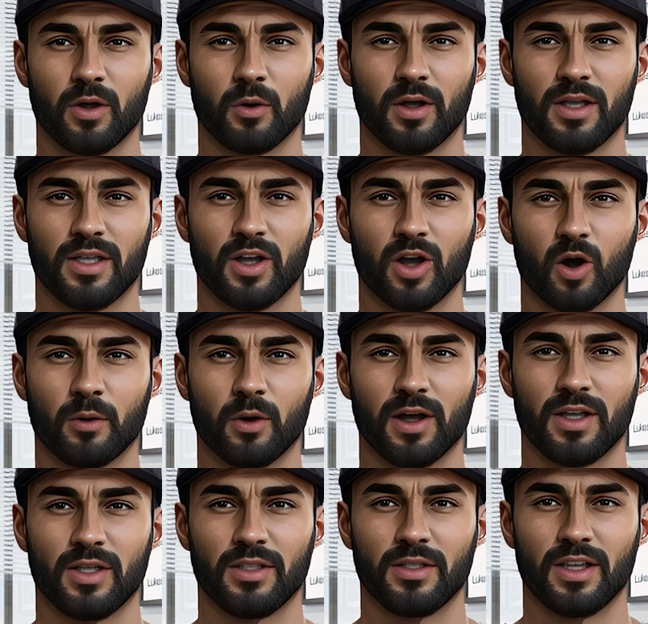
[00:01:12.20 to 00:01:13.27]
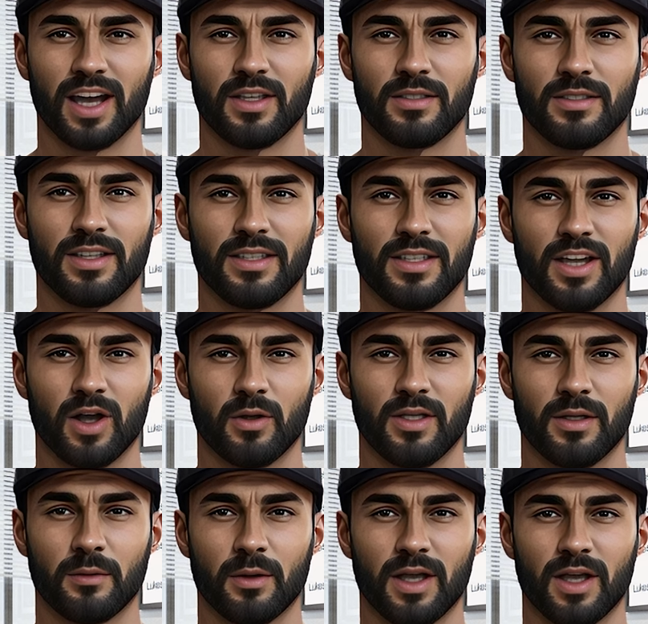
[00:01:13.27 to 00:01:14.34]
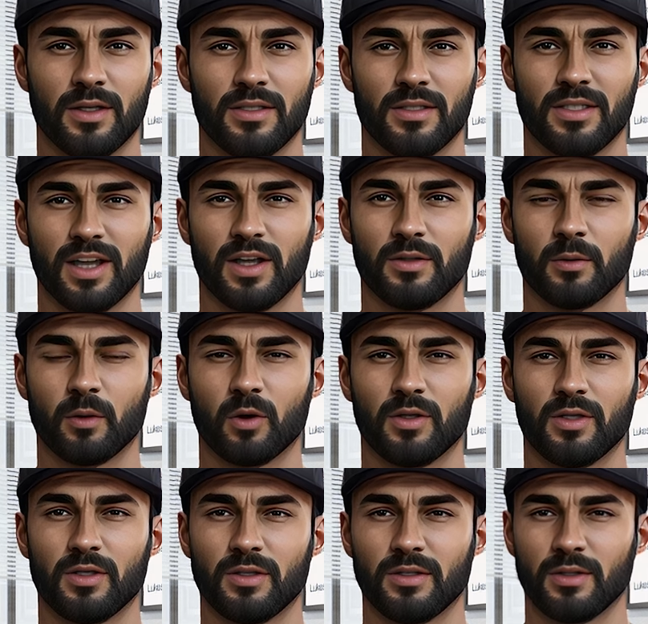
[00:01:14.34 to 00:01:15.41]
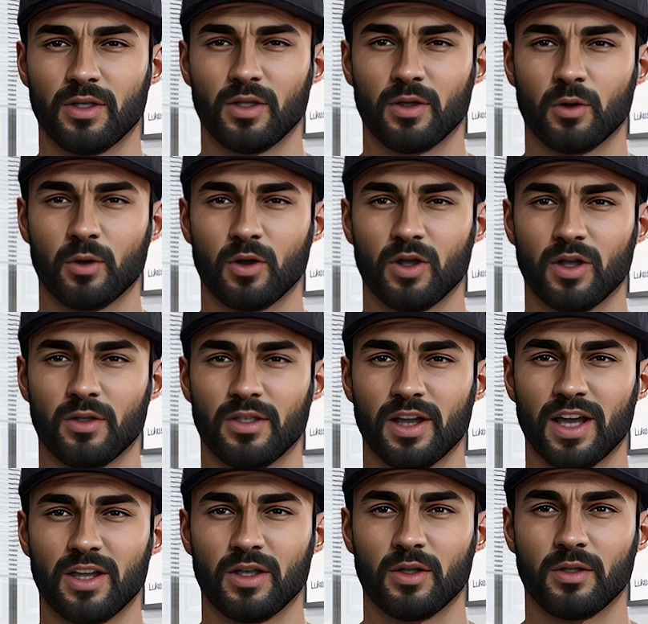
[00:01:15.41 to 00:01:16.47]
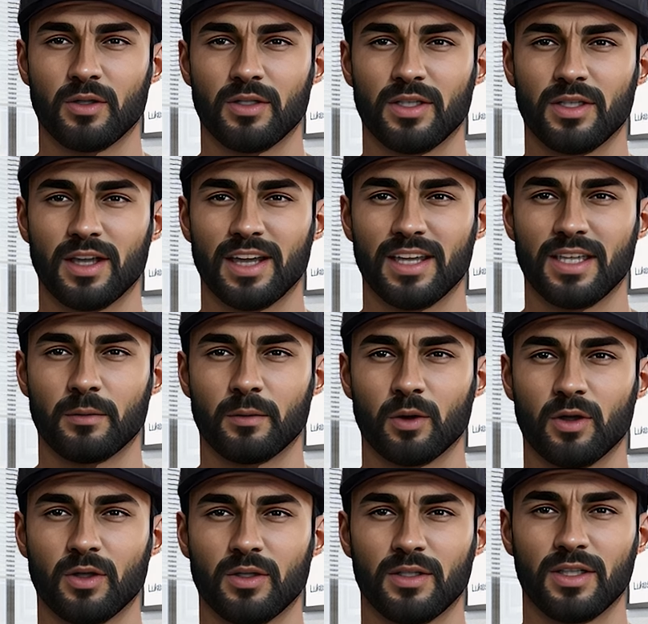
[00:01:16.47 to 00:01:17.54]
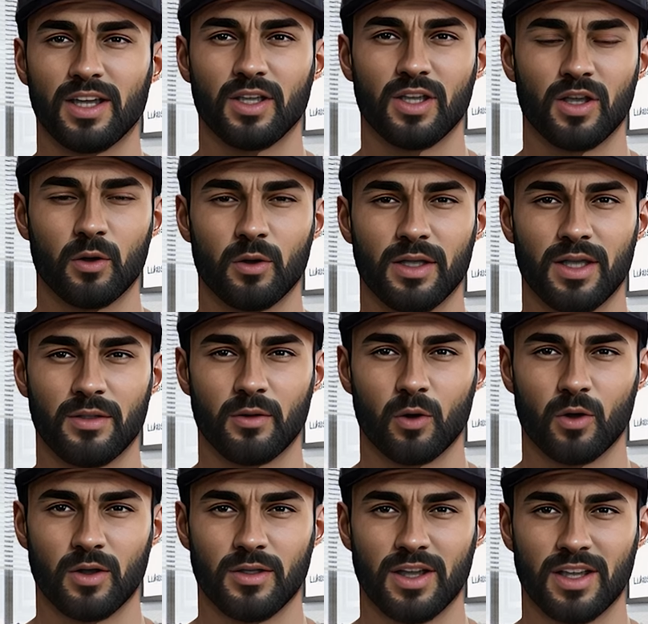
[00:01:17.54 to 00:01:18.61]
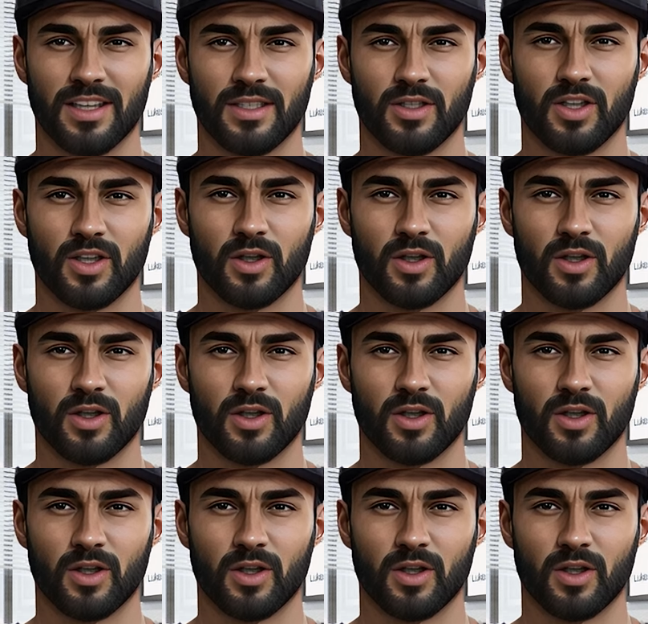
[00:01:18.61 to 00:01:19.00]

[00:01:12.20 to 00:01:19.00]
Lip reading: The reason corporation tax is going to be so important to a lot of landlords is because of Section 24. In